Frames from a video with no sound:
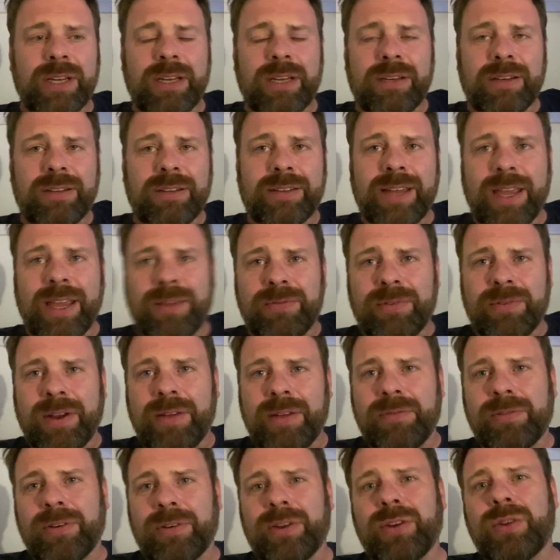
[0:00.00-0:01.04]
It'll take
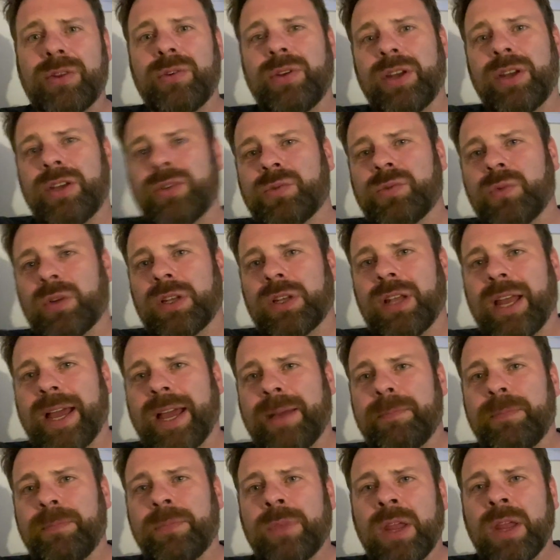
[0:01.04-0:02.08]
forever, and who knows what will
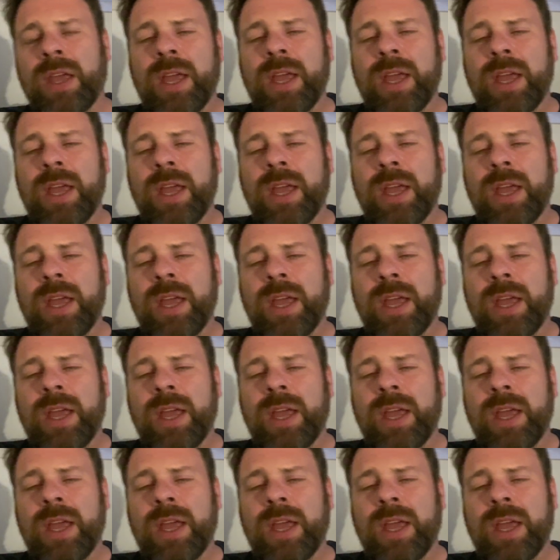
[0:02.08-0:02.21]
happen."